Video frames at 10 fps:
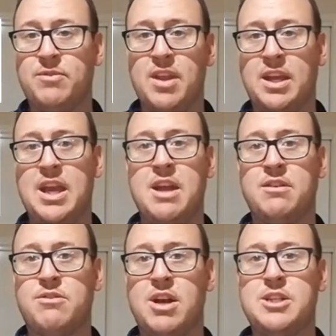again,
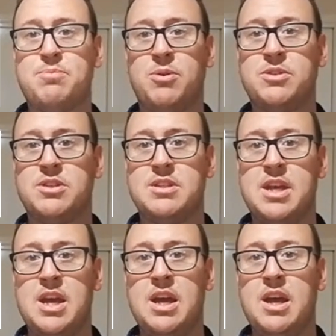great sponsors
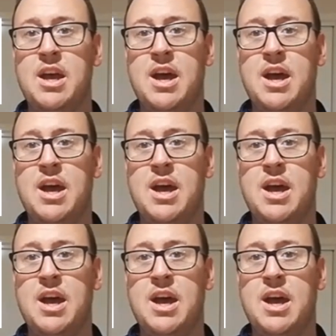there.